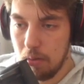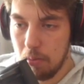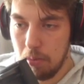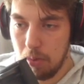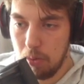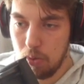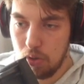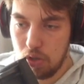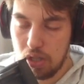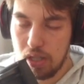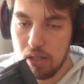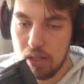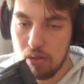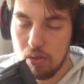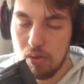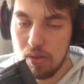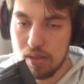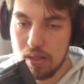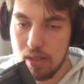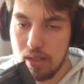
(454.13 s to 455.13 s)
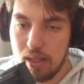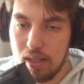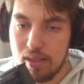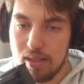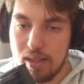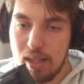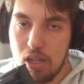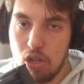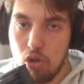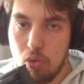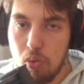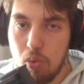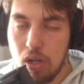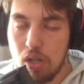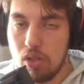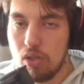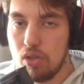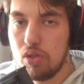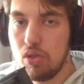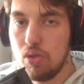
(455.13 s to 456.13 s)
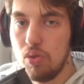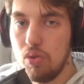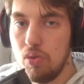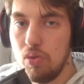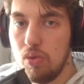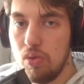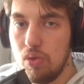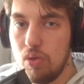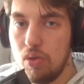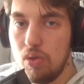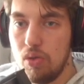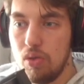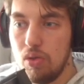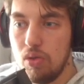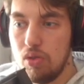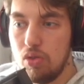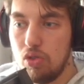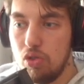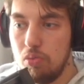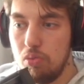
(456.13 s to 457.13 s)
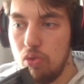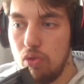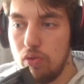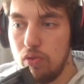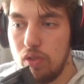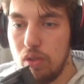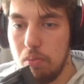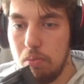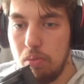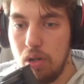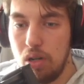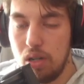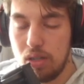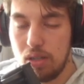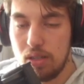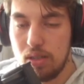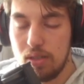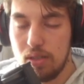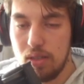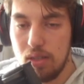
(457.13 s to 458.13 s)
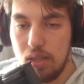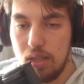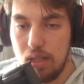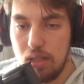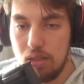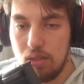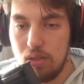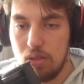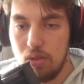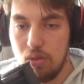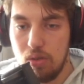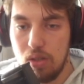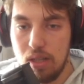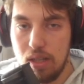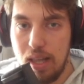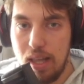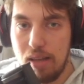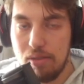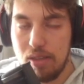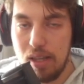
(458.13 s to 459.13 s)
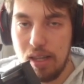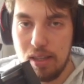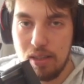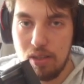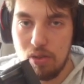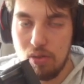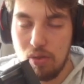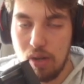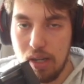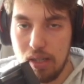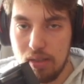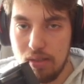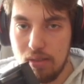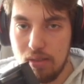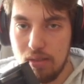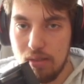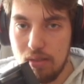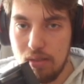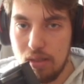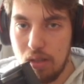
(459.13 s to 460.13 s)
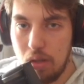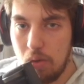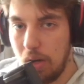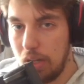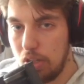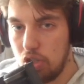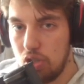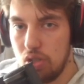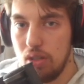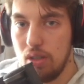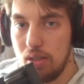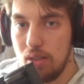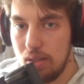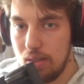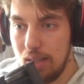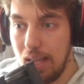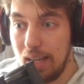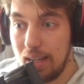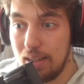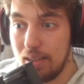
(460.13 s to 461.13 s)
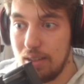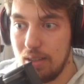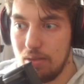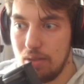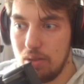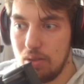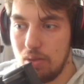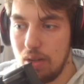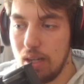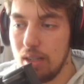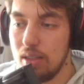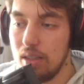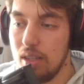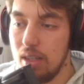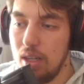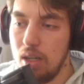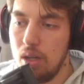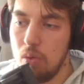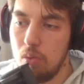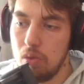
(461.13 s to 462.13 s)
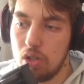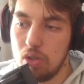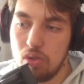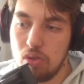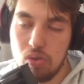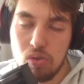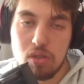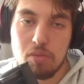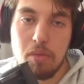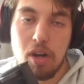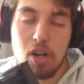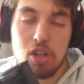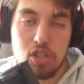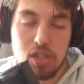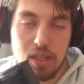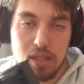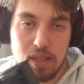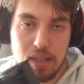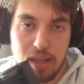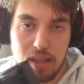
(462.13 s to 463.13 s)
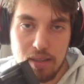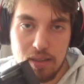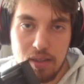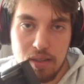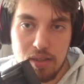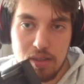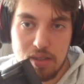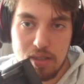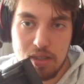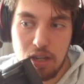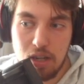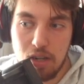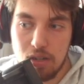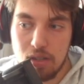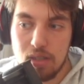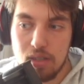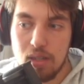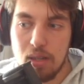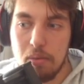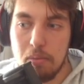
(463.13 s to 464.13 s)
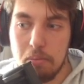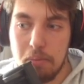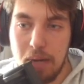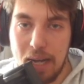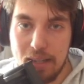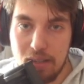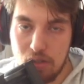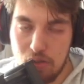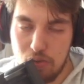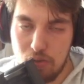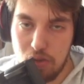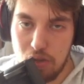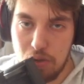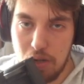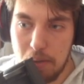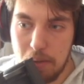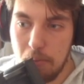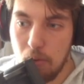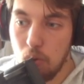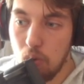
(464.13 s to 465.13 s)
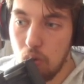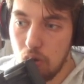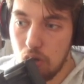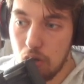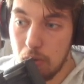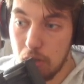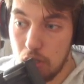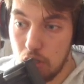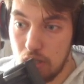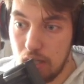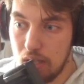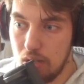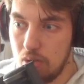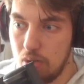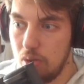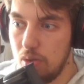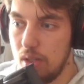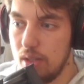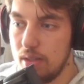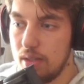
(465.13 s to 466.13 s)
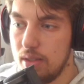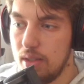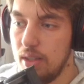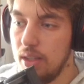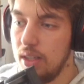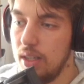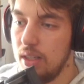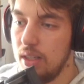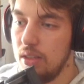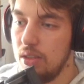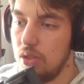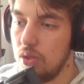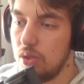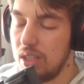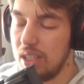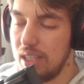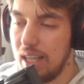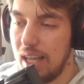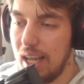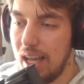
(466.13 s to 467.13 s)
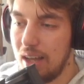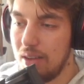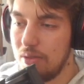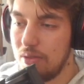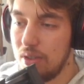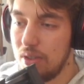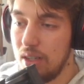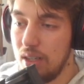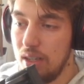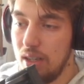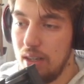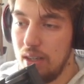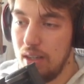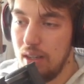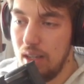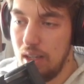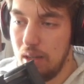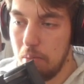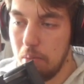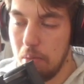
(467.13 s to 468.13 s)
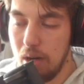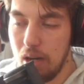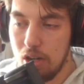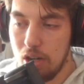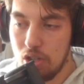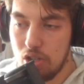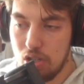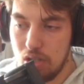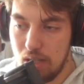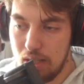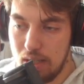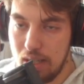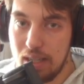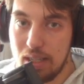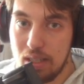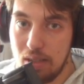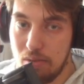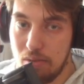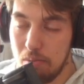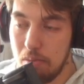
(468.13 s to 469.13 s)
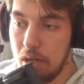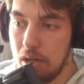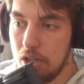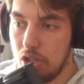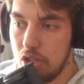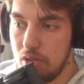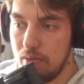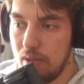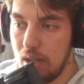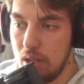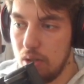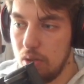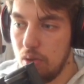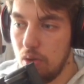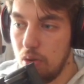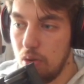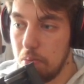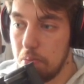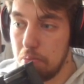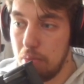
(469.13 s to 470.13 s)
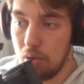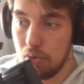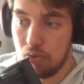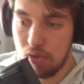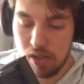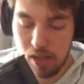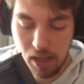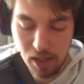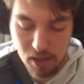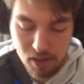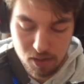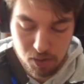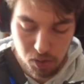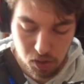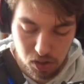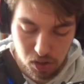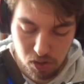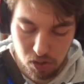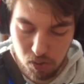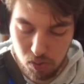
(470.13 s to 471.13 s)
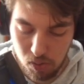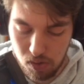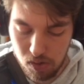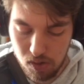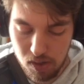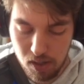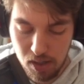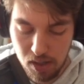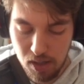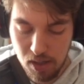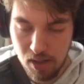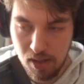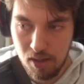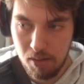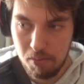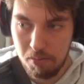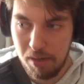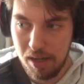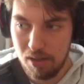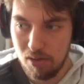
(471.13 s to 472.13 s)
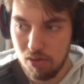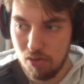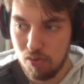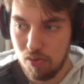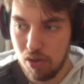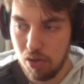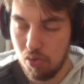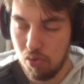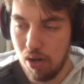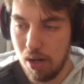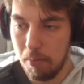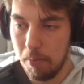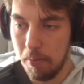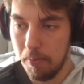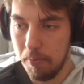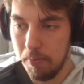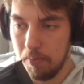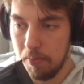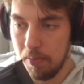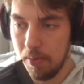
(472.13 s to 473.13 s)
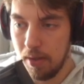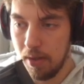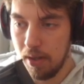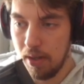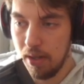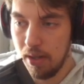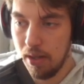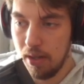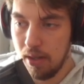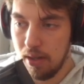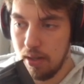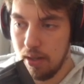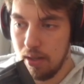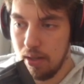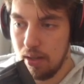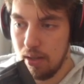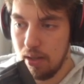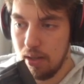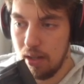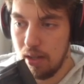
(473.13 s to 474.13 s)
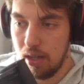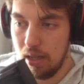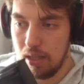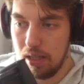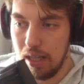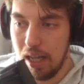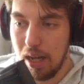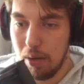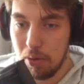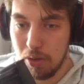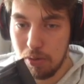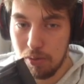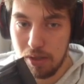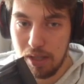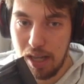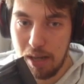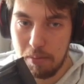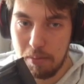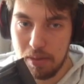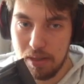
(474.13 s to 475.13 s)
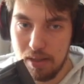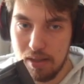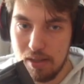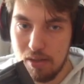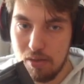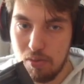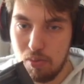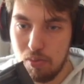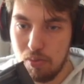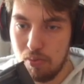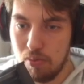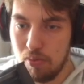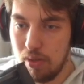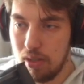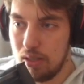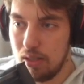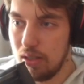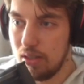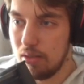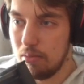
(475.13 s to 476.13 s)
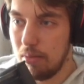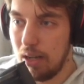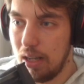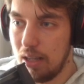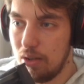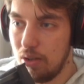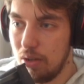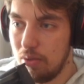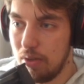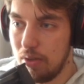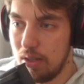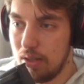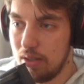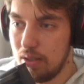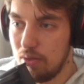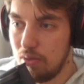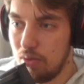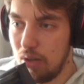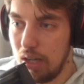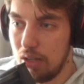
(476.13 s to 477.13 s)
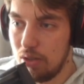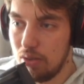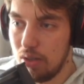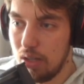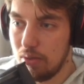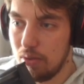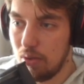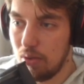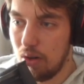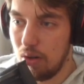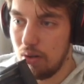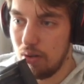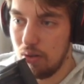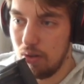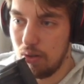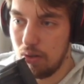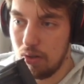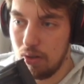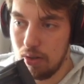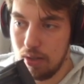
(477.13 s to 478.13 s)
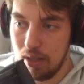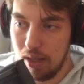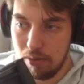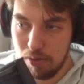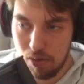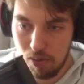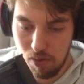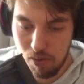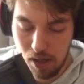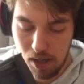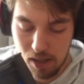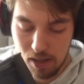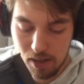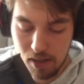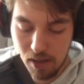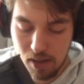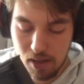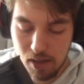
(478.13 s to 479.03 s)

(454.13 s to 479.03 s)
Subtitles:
But what you can do is, let's say you want to move the box into the left and the right direction negatively, right? We could use Margin-Inline-Start -3 rem, or what you can do is you can have a negative margin value on both sides. So you can use -3 rem. And now what will happen is, it doesn't matter if it's right to left or left to right.